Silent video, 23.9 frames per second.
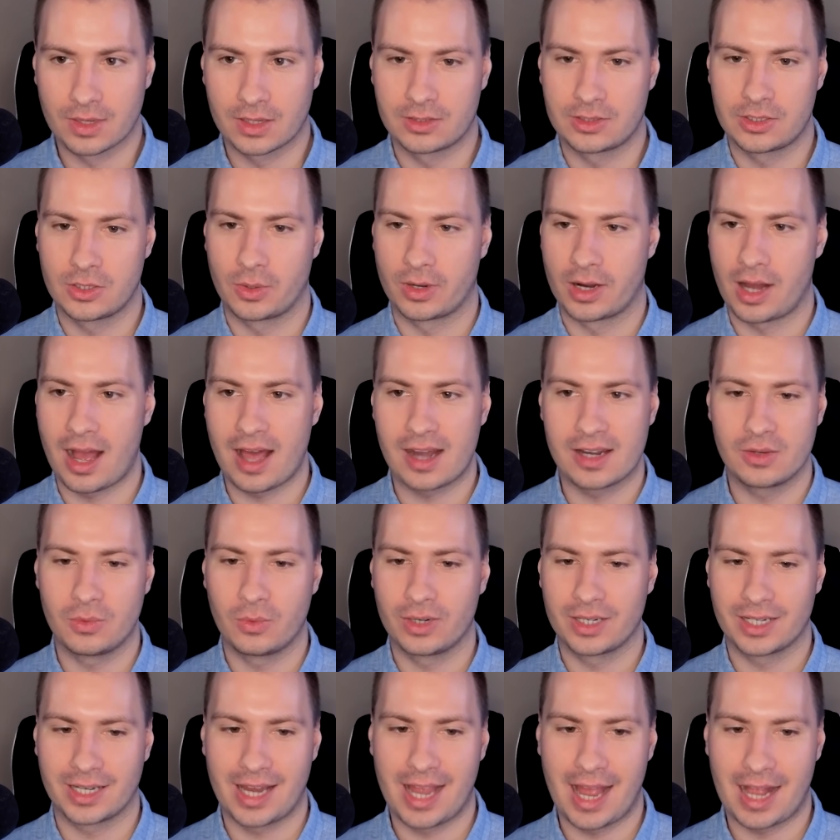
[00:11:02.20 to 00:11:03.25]
So an audit
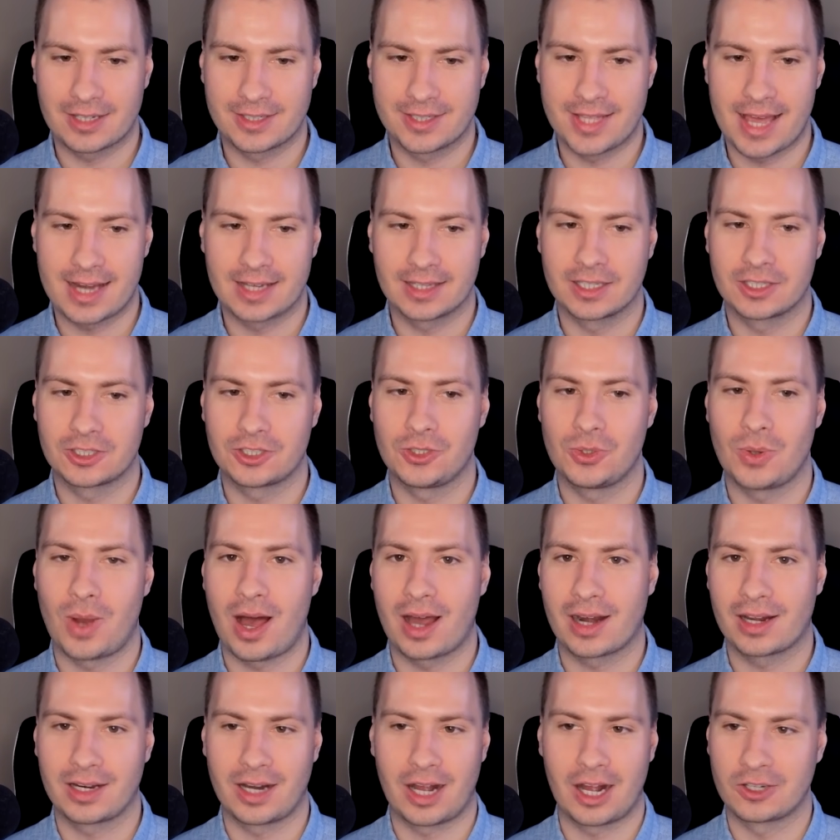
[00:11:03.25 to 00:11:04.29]
wouldn't catch that unless you
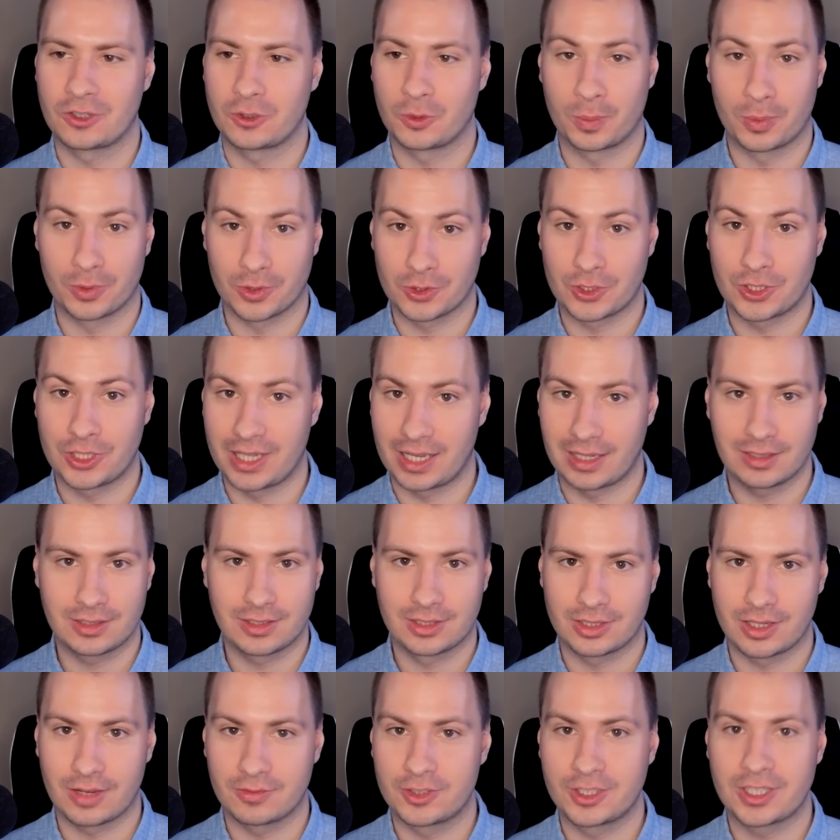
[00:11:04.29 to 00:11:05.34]
audit
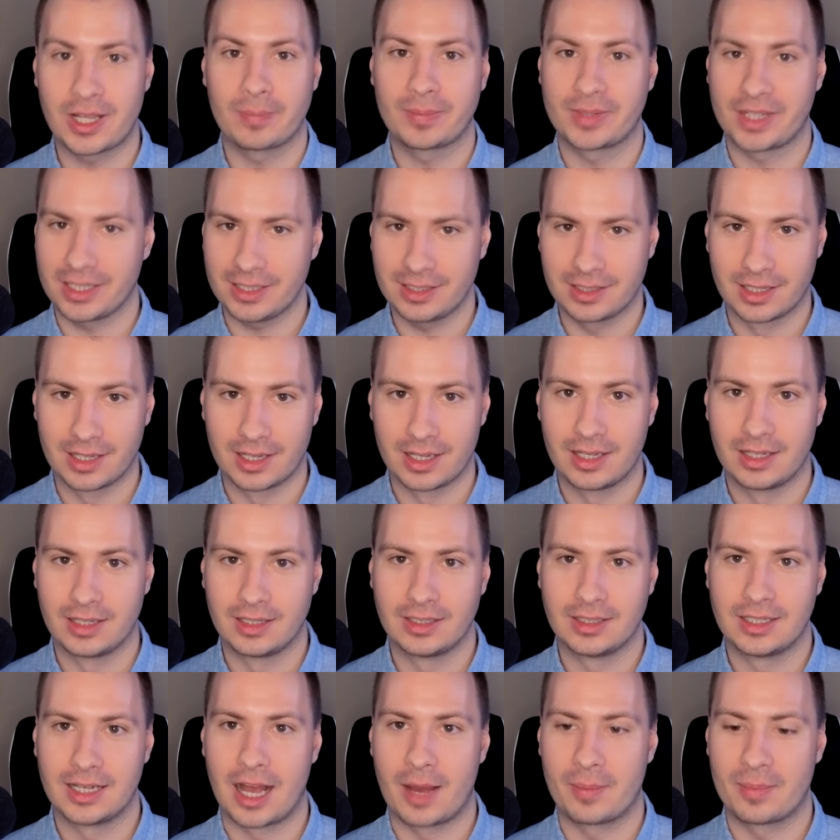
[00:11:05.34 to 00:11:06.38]
100% of something
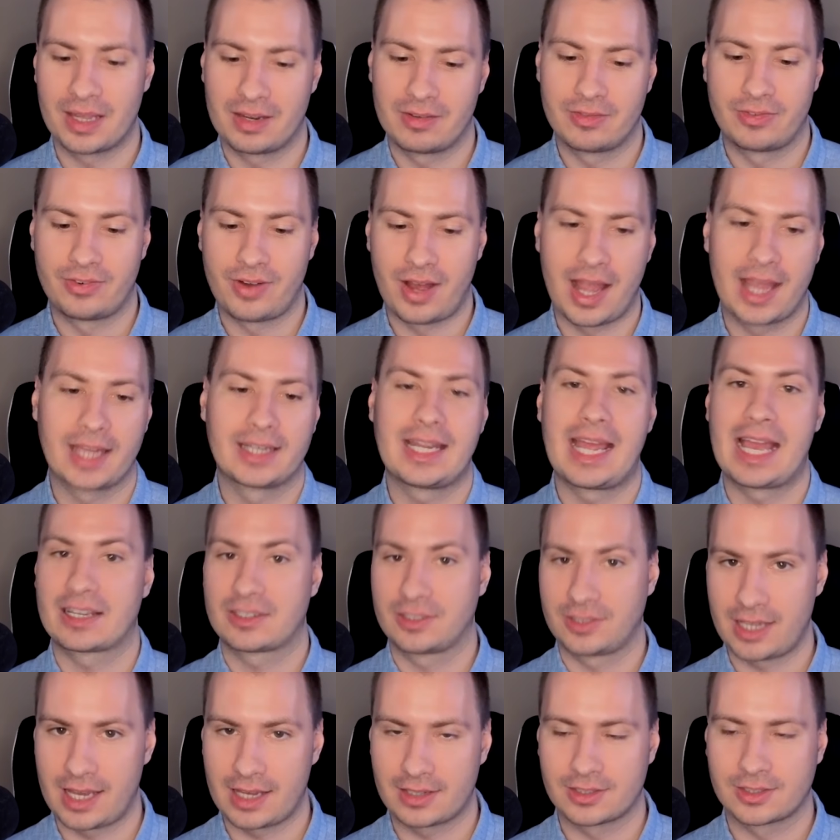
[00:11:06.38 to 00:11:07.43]
and find
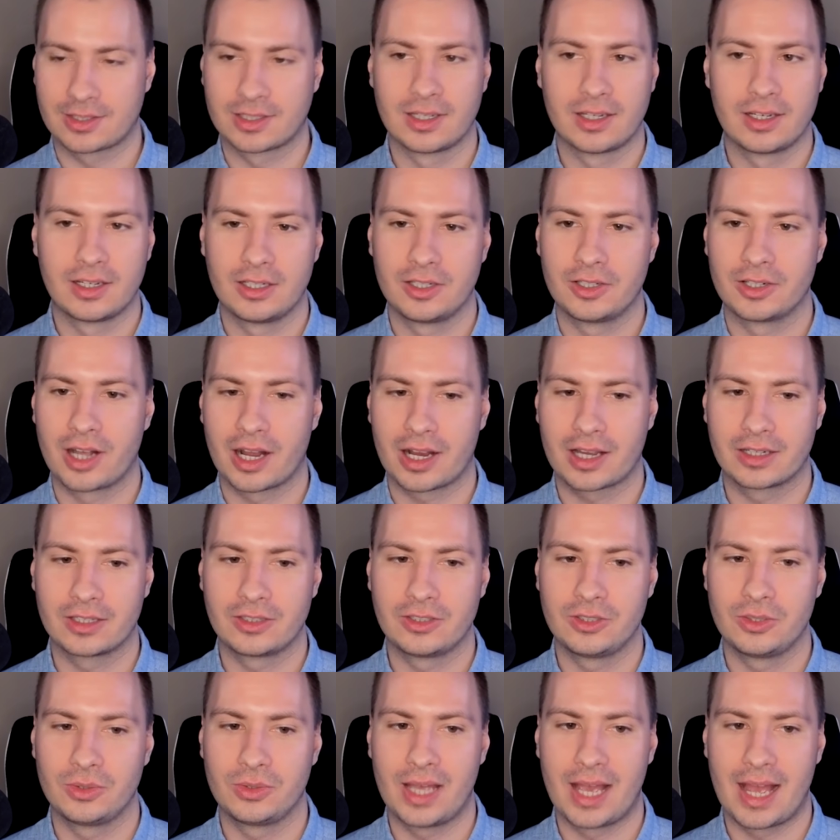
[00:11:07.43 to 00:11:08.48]
excess. You're not going to
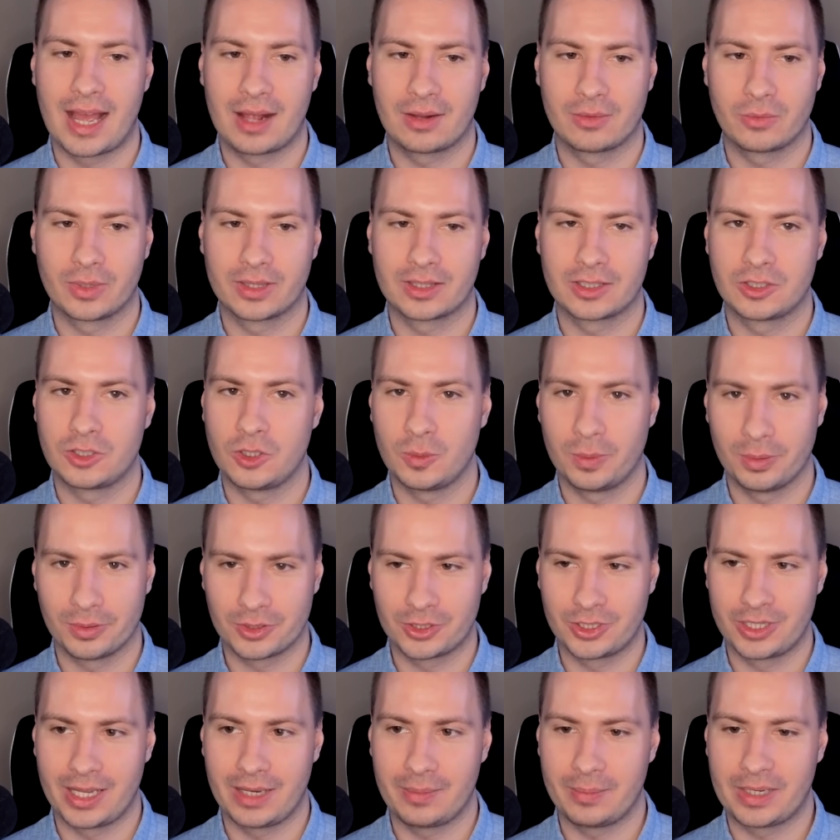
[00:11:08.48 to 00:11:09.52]
do that with a
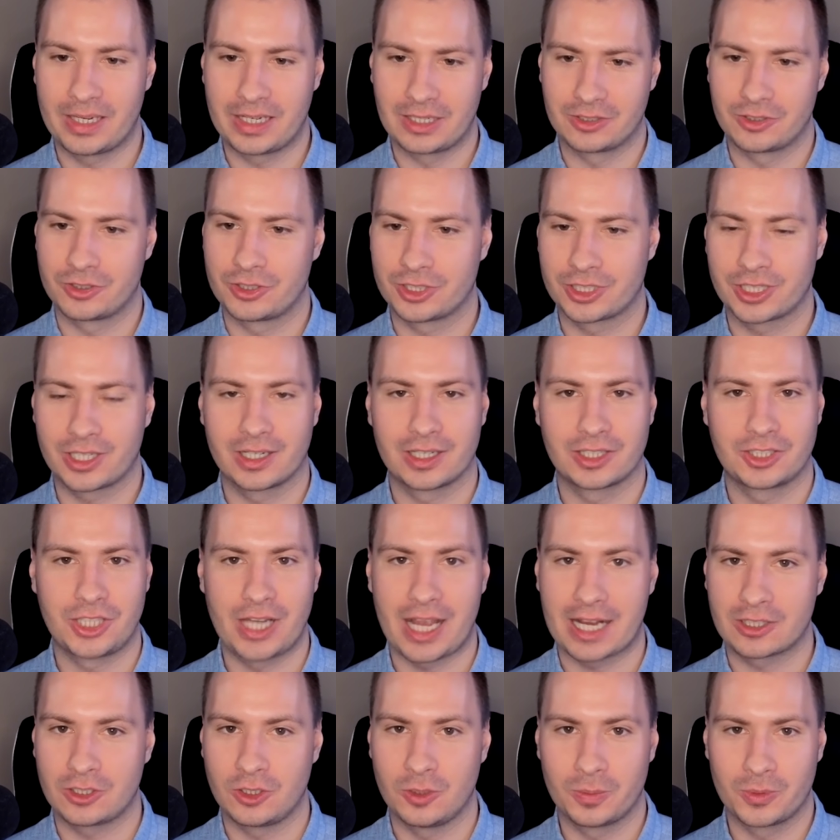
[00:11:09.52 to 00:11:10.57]
2%, because you're just going to
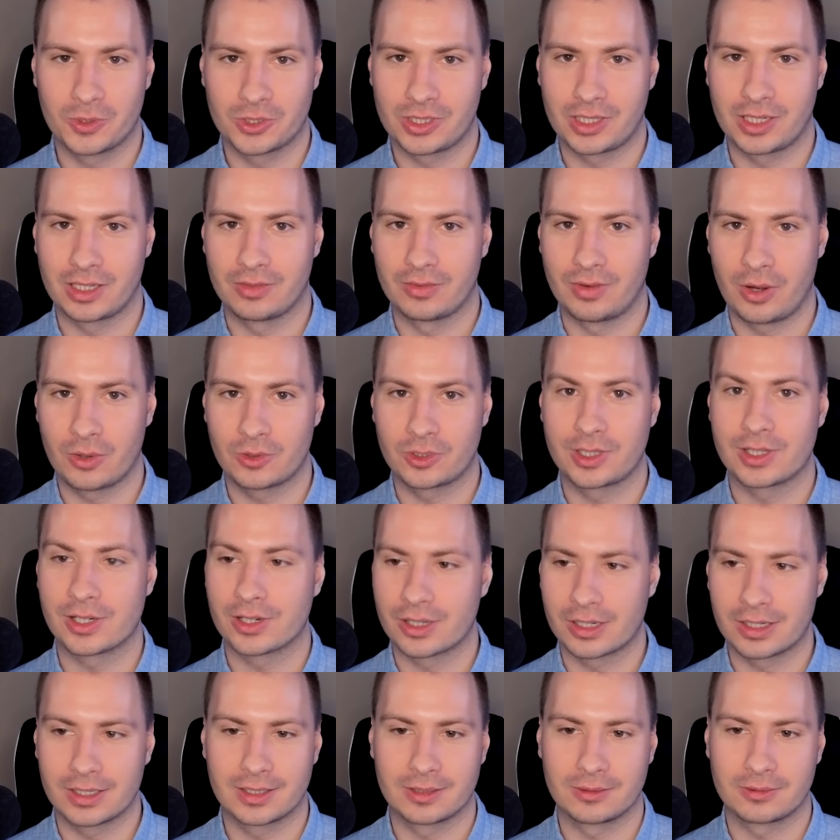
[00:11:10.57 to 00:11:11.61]
check 2% of the votes. They're
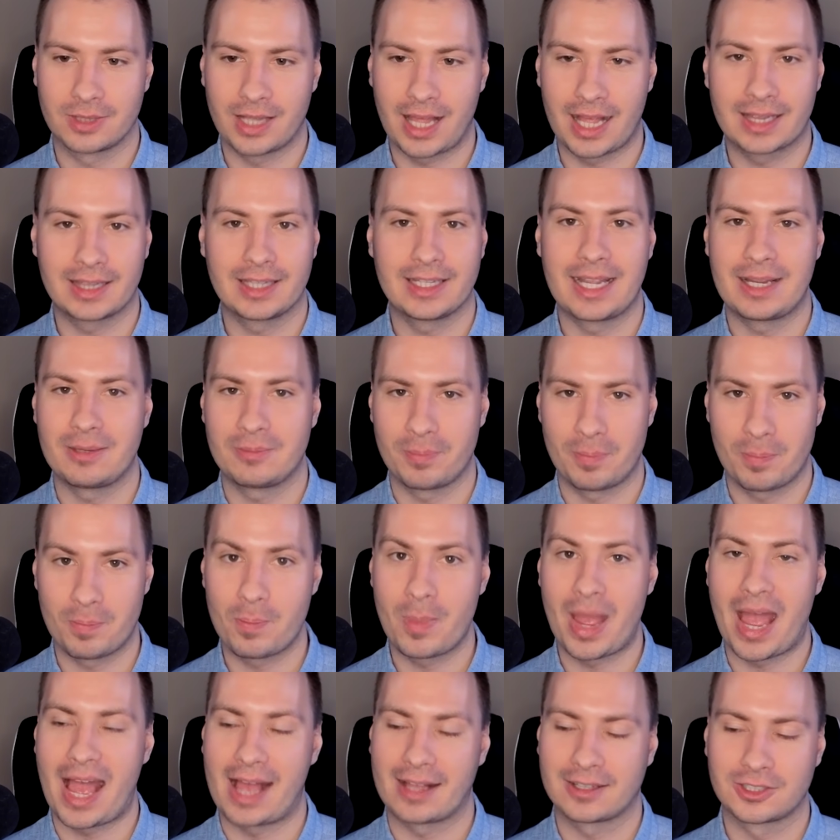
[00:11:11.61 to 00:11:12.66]
going to likely
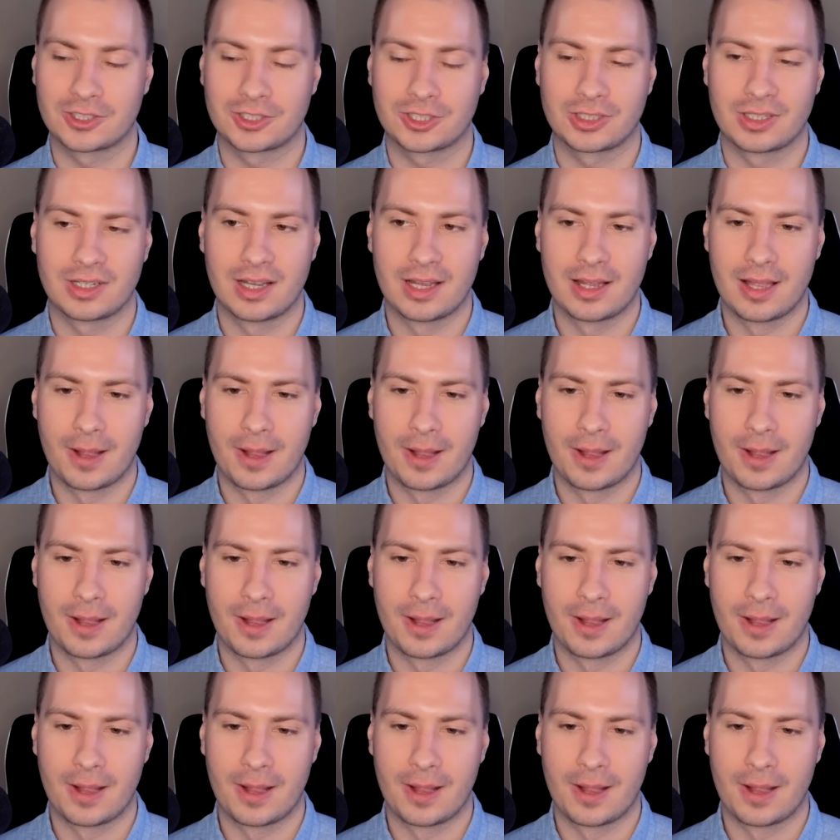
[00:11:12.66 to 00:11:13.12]
match.